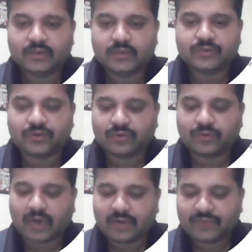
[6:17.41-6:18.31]

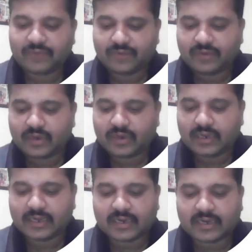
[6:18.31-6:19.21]
So, and when we
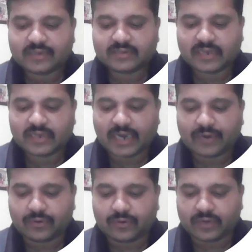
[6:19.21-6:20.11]
increase the
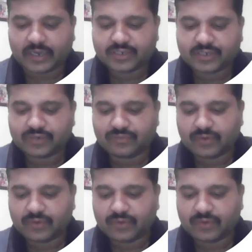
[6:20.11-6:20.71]
gate voltage,